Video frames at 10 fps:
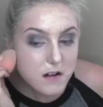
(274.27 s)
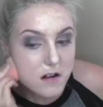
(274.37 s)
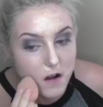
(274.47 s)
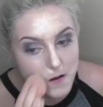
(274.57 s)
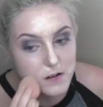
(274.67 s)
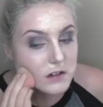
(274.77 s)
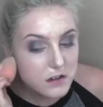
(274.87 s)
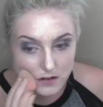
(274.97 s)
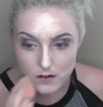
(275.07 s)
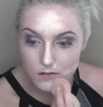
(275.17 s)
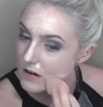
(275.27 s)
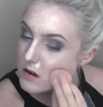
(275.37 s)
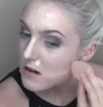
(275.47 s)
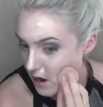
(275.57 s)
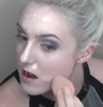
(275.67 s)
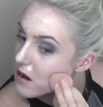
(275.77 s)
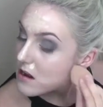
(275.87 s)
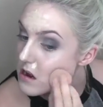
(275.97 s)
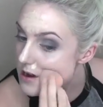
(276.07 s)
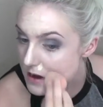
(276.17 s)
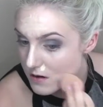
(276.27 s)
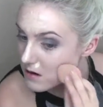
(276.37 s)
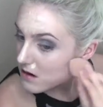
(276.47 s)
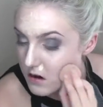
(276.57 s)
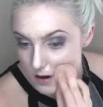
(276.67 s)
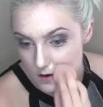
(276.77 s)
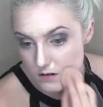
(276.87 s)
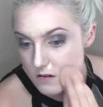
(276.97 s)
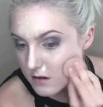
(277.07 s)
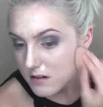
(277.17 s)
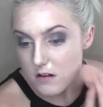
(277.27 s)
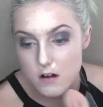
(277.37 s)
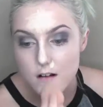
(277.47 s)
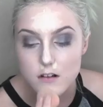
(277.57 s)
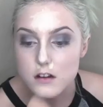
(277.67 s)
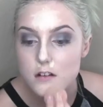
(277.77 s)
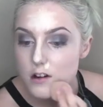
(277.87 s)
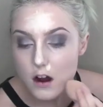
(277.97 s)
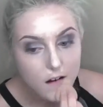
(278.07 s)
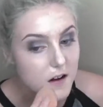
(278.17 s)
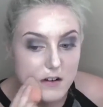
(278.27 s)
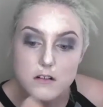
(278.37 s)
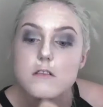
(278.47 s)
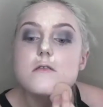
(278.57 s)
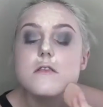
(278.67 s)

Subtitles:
because I wanted to add more of a highlight today, and I also really wanted to make my cheekbones